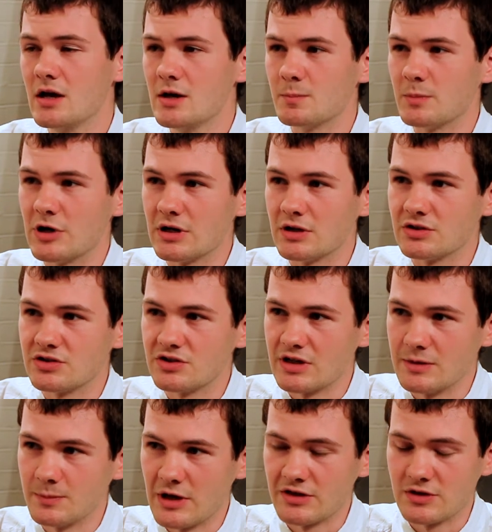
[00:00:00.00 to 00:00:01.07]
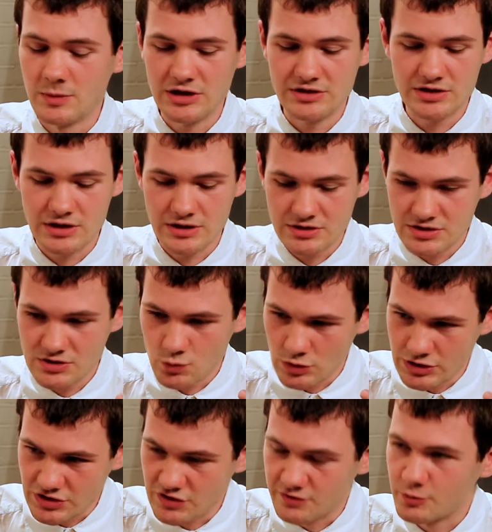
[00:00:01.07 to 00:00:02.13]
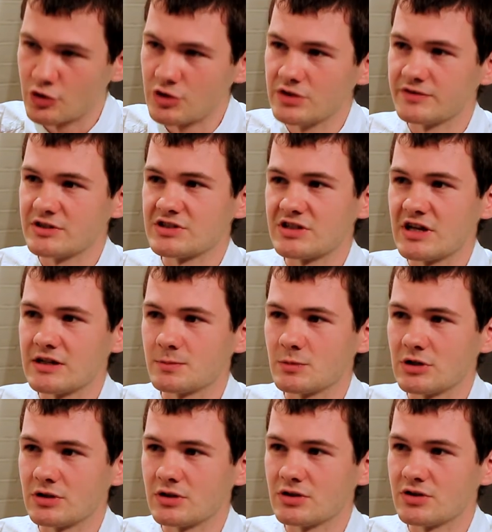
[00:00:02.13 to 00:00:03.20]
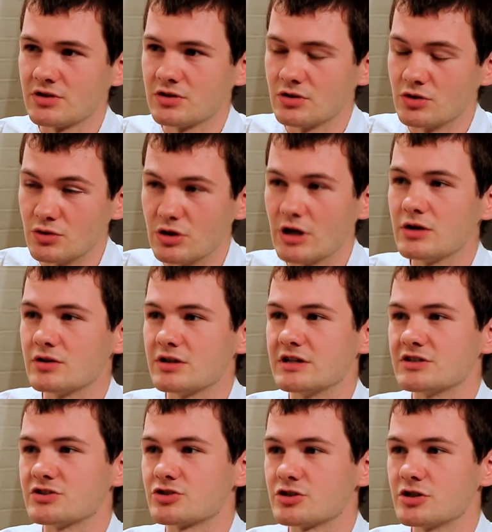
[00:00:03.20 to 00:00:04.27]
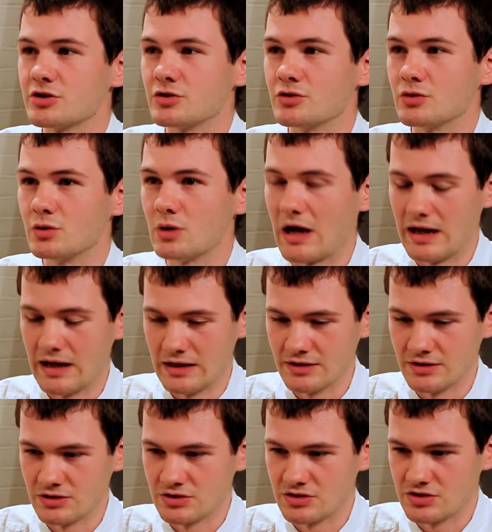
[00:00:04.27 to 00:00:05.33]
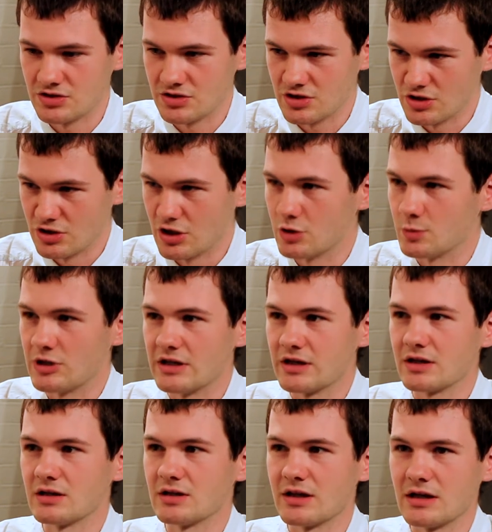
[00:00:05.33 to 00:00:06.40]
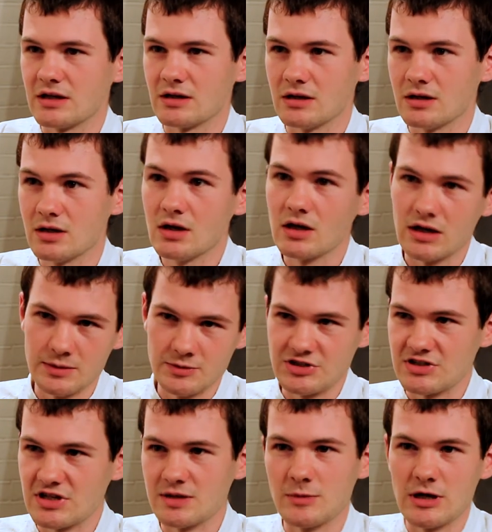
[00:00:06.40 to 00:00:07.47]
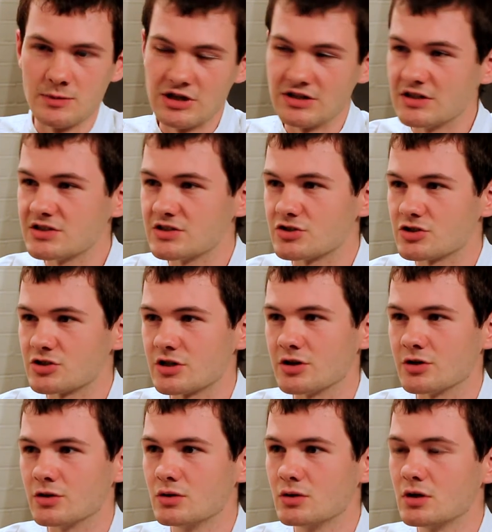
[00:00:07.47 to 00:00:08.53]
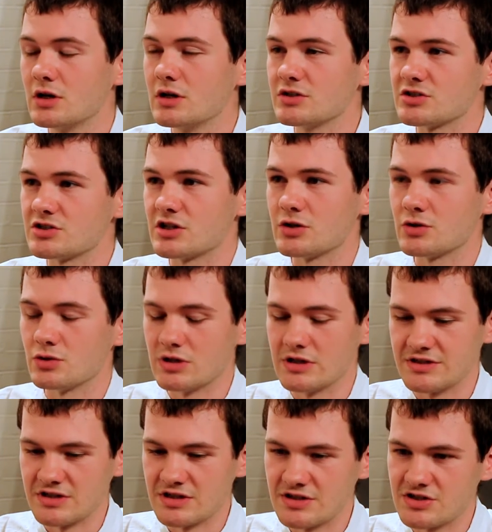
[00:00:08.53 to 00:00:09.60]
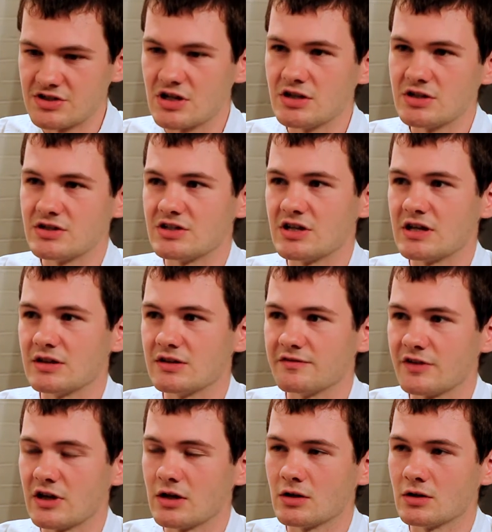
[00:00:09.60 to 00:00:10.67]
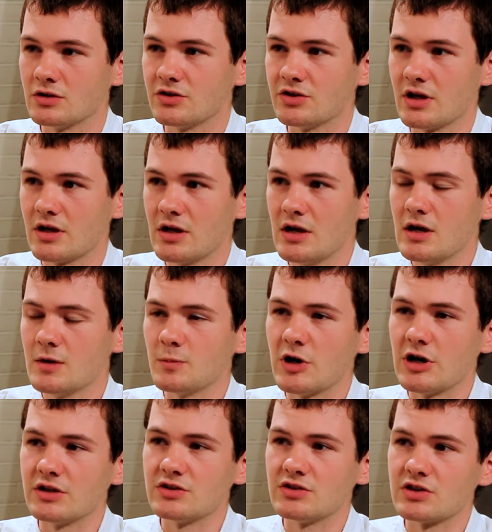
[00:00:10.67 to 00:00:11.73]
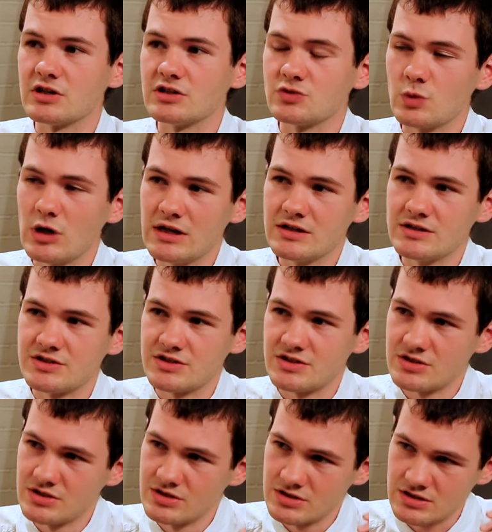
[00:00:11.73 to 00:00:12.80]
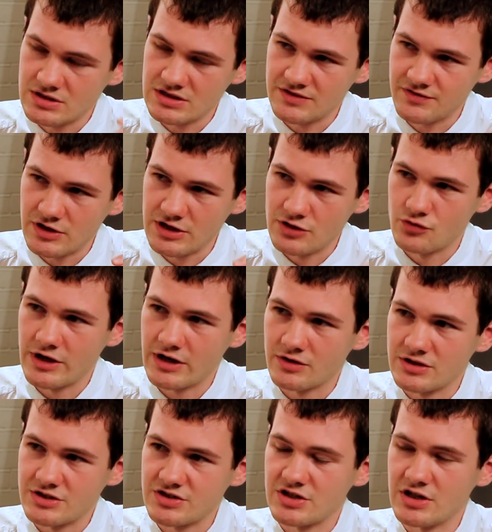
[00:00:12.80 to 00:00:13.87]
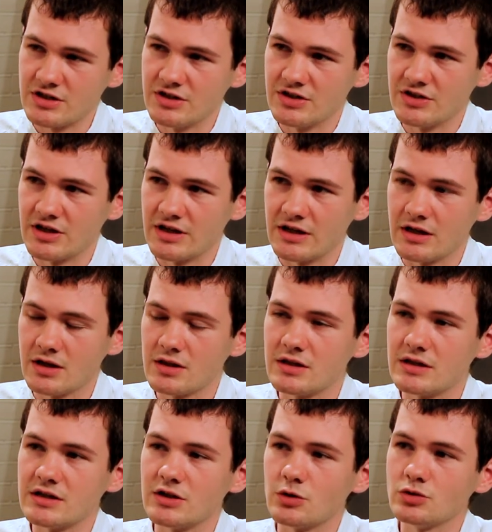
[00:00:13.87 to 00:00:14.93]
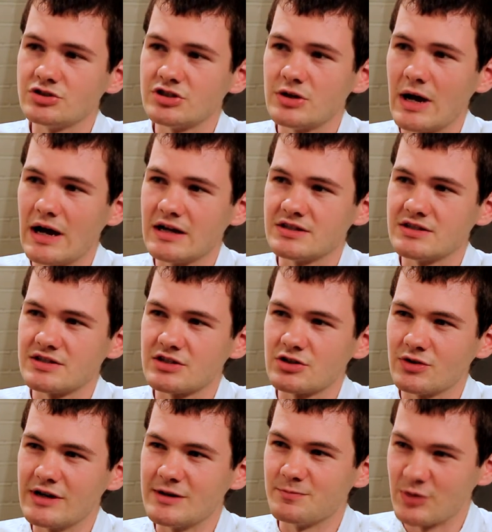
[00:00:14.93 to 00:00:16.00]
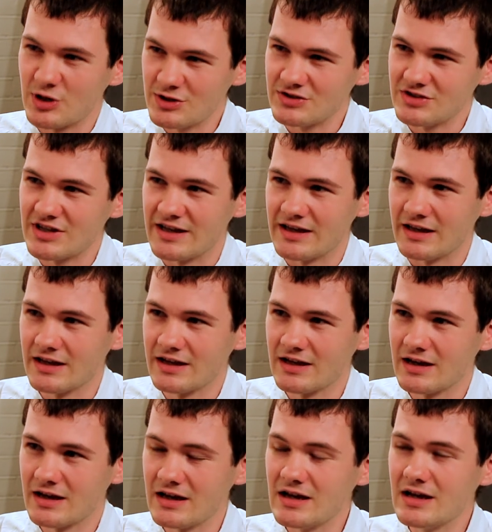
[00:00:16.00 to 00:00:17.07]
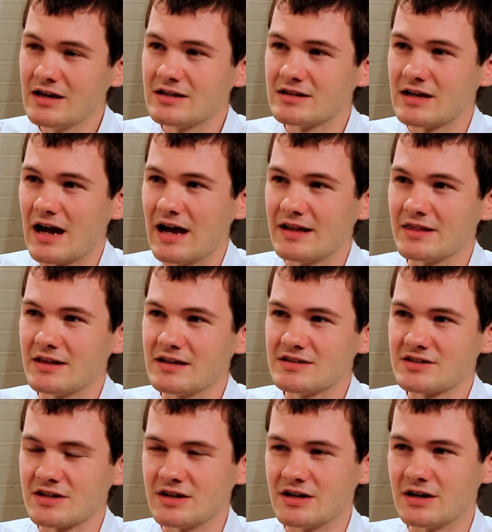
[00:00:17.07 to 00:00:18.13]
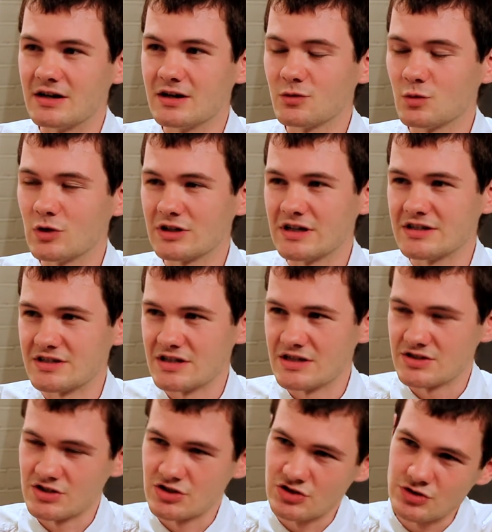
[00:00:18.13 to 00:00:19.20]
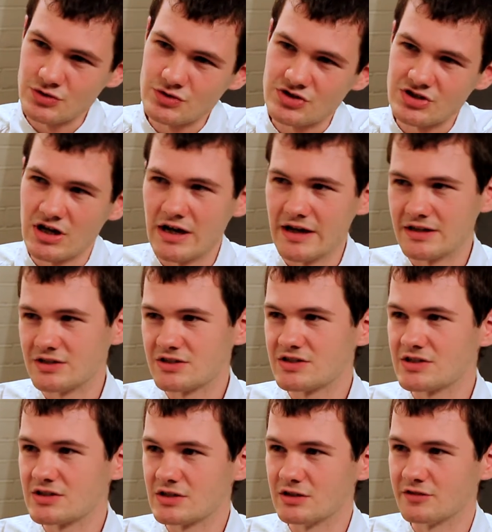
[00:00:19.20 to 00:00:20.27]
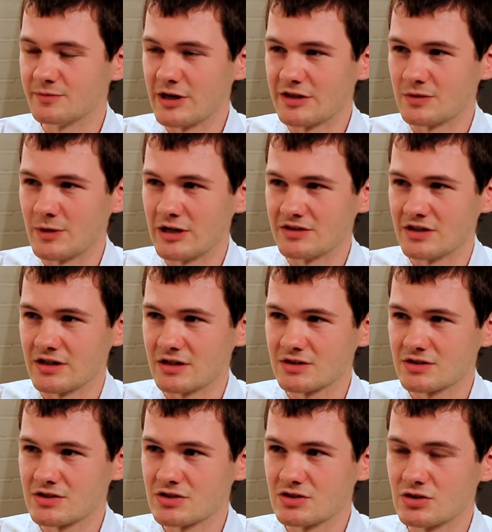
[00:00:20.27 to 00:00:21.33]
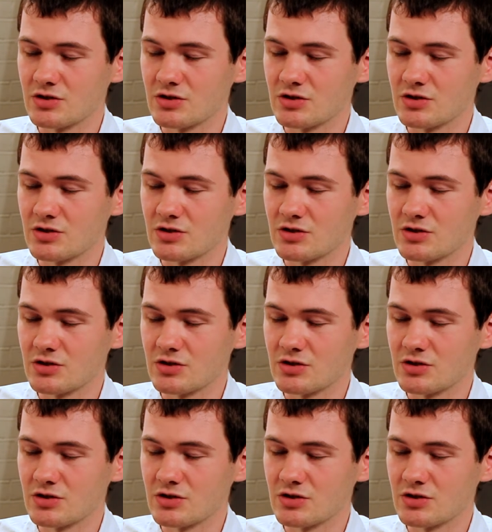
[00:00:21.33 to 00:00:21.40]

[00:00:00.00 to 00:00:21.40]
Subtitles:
But in mathematics, once you've proved a statement, you know that it's true, and nobody can then come and say maybe it isn't true. So there's this certainty in the field. But as well as this very rigorous certainty, it also has a great beauty. And these are what I see as the two sides of mathematics.